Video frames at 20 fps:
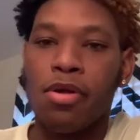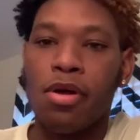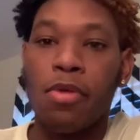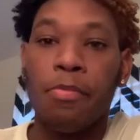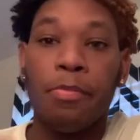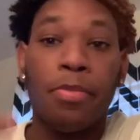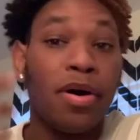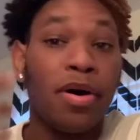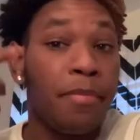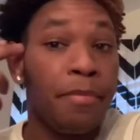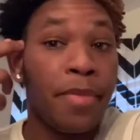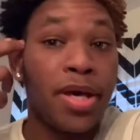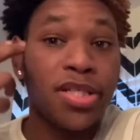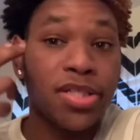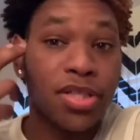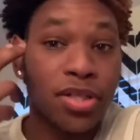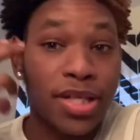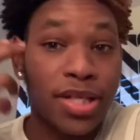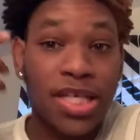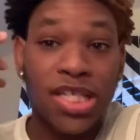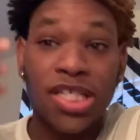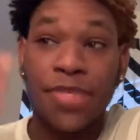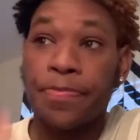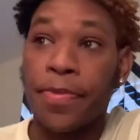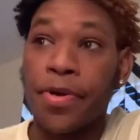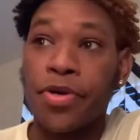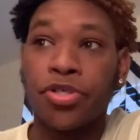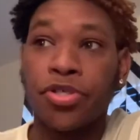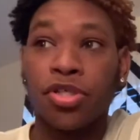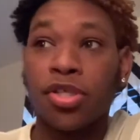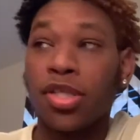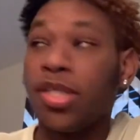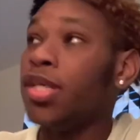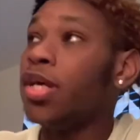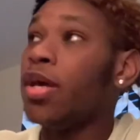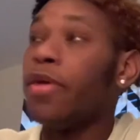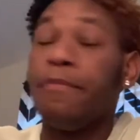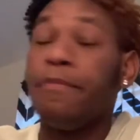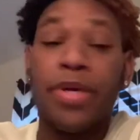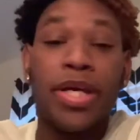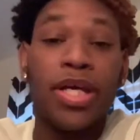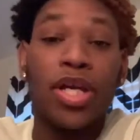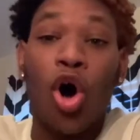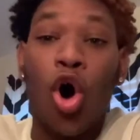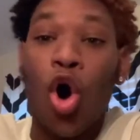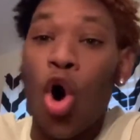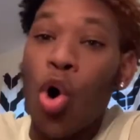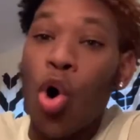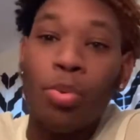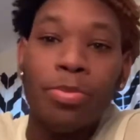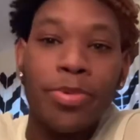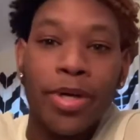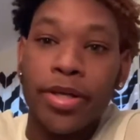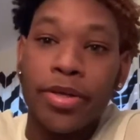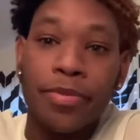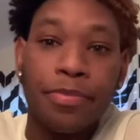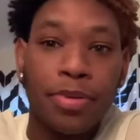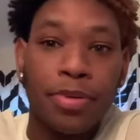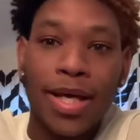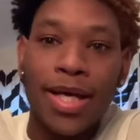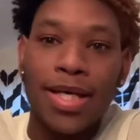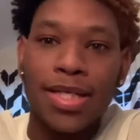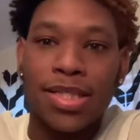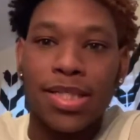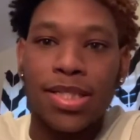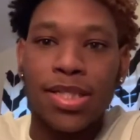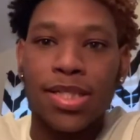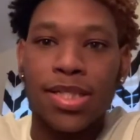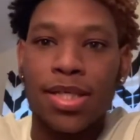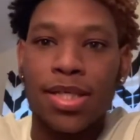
but mentally and spiritually be in a whole nother place,